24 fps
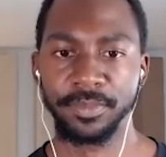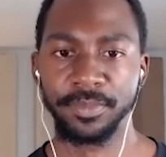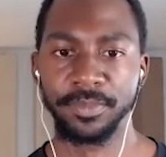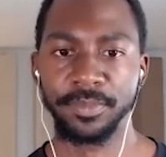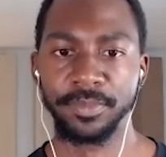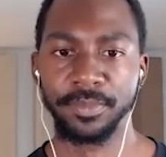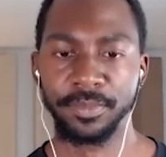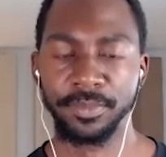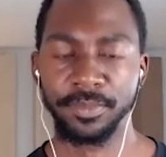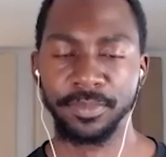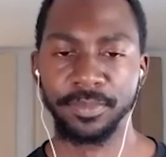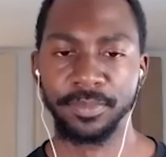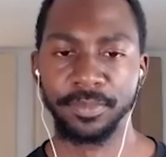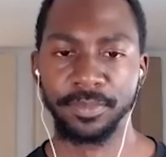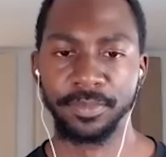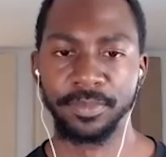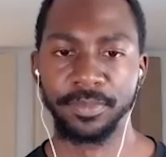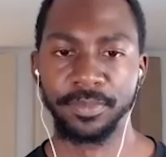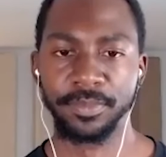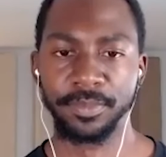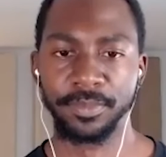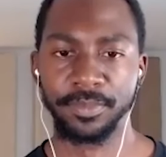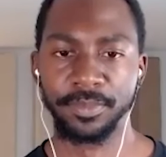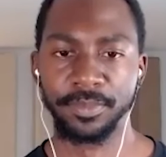
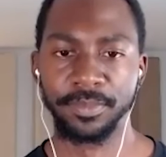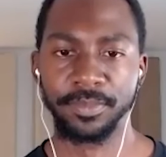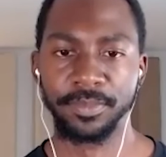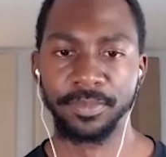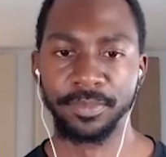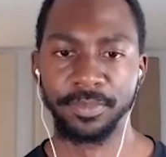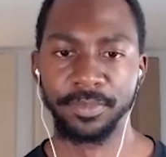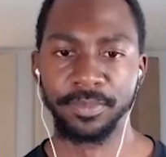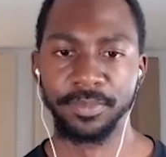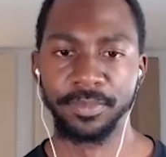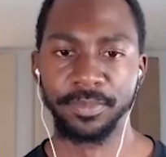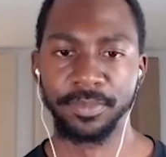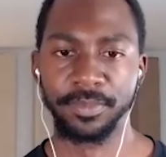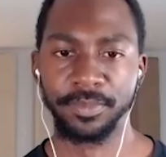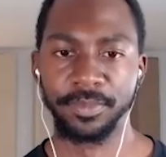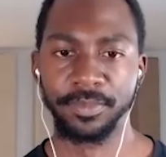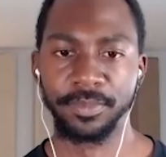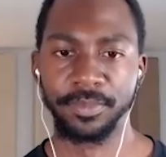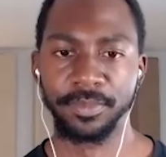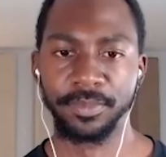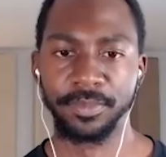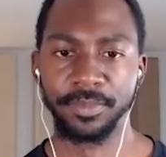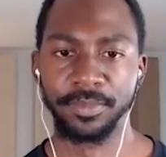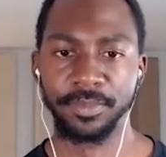
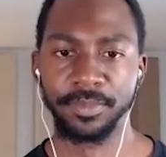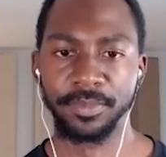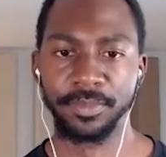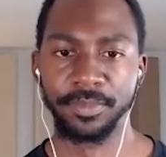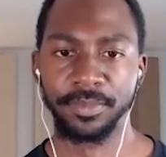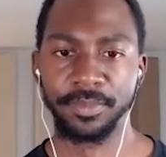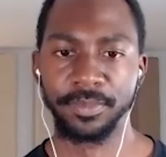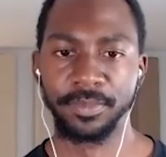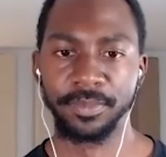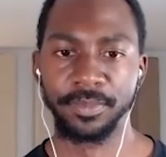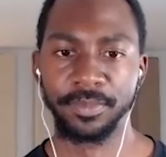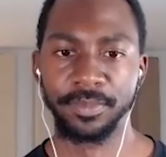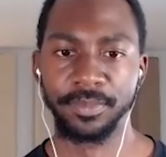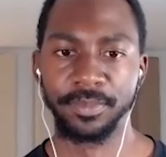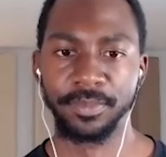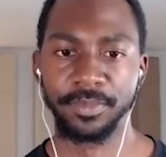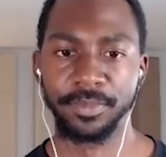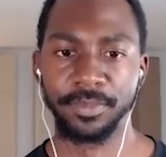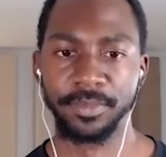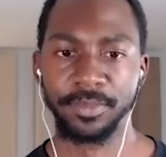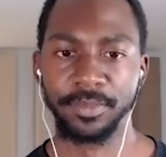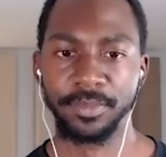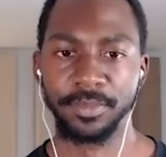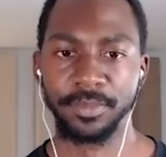
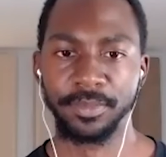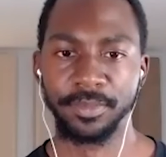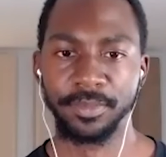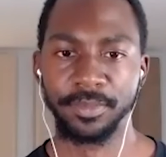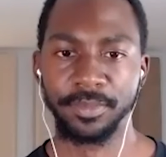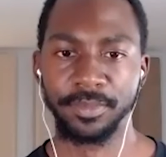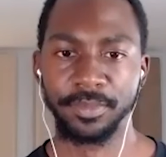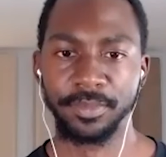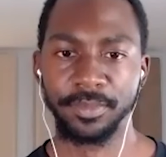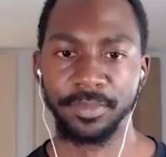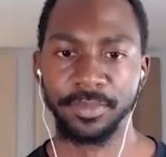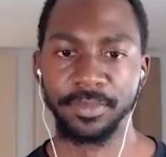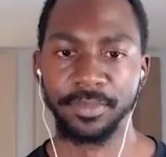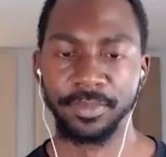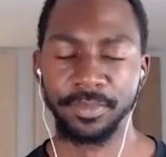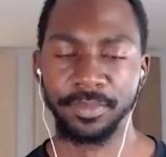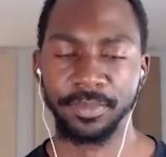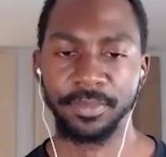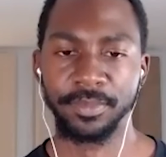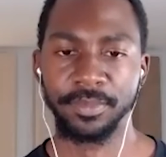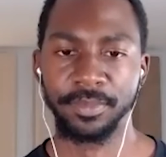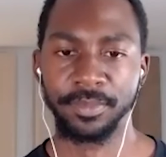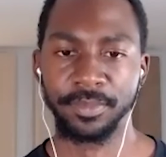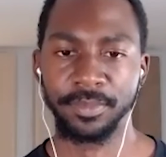
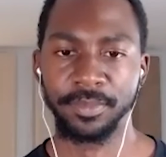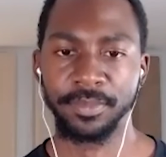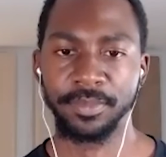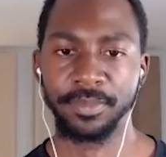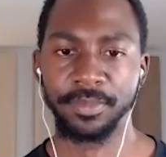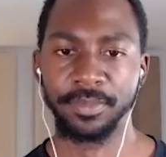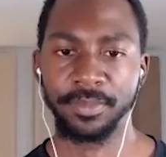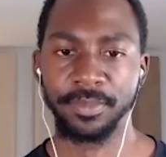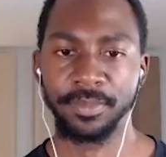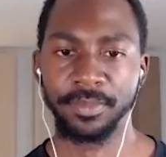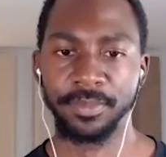(silent)